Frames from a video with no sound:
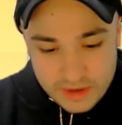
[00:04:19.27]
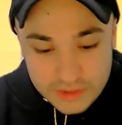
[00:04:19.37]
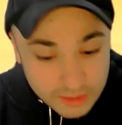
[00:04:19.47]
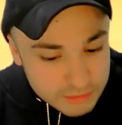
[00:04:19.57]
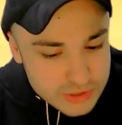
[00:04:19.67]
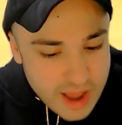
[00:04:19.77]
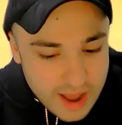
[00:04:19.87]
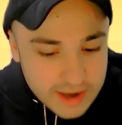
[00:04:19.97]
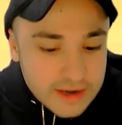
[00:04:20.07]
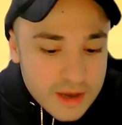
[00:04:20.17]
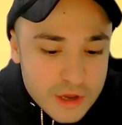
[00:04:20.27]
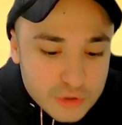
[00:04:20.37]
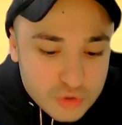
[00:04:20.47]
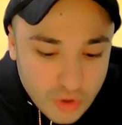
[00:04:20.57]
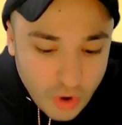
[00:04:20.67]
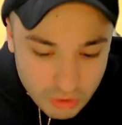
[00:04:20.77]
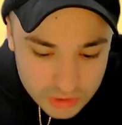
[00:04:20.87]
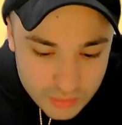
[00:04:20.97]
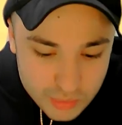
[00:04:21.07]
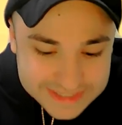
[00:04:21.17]
Number nine,
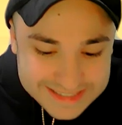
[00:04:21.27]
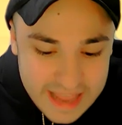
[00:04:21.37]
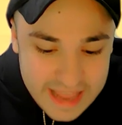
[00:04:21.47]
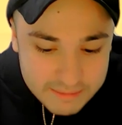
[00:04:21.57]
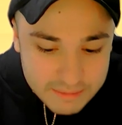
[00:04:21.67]
Darla was named